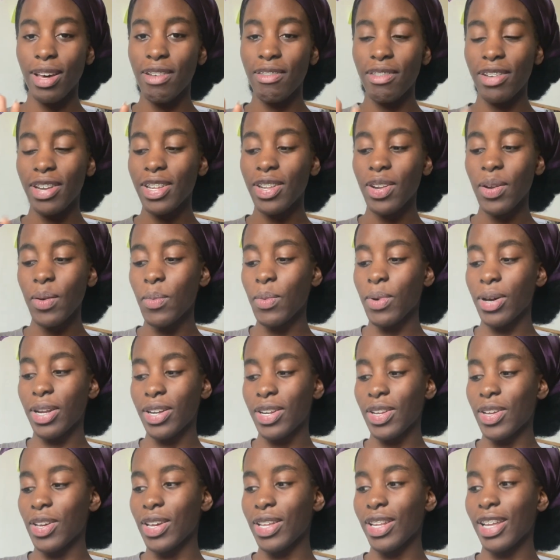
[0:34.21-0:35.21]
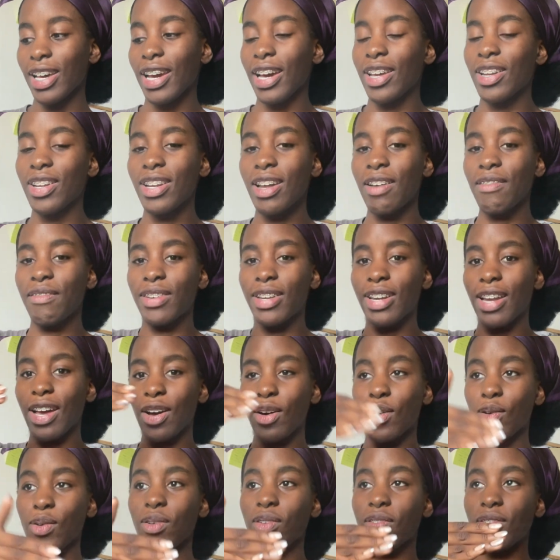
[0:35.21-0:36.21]
I really don't know what I'm going to do. Like, I don't have any like
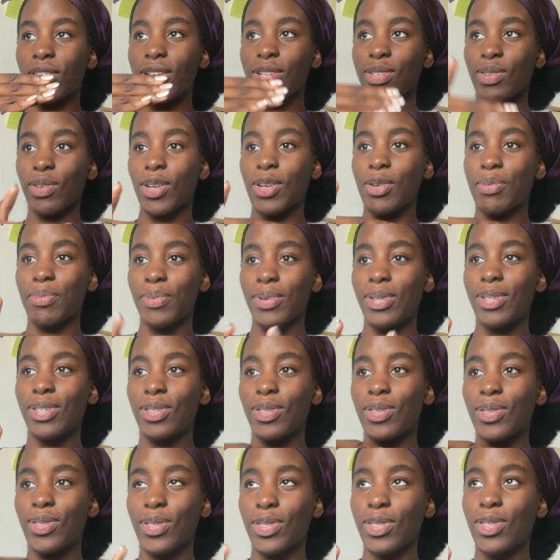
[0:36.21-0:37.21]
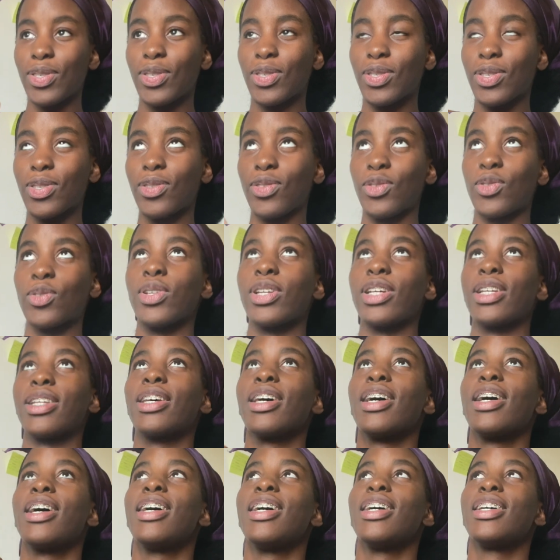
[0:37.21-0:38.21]
concrete, solid
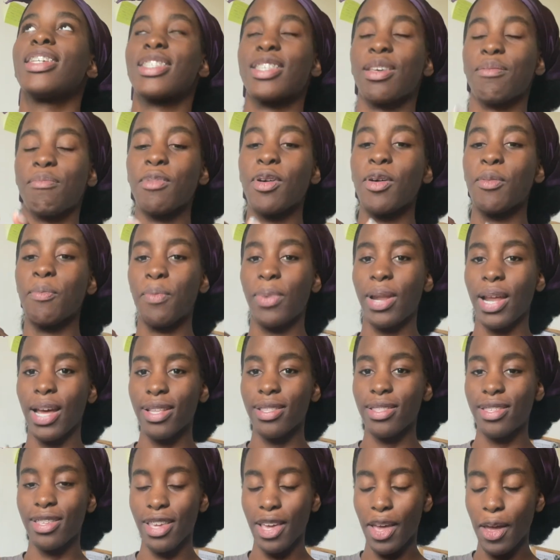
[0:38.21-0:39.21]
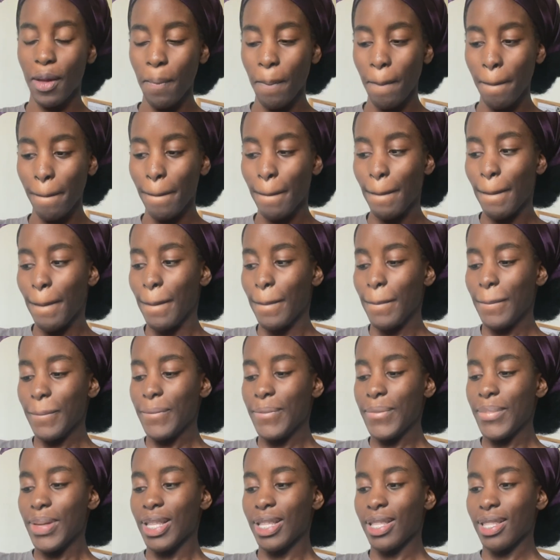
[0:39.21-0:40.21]
summer plans yet.
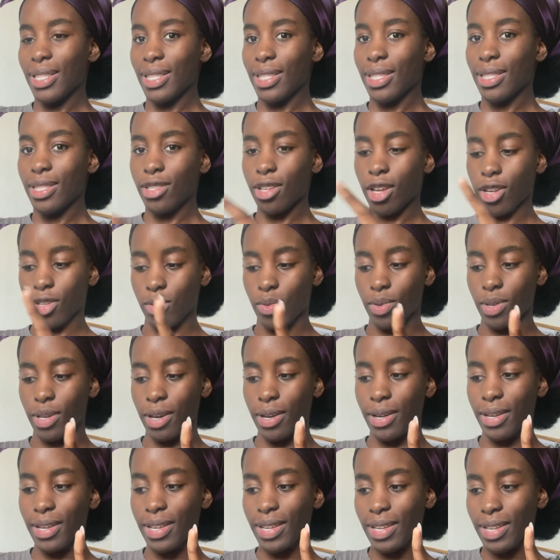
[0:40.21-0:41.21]
Tongue twister.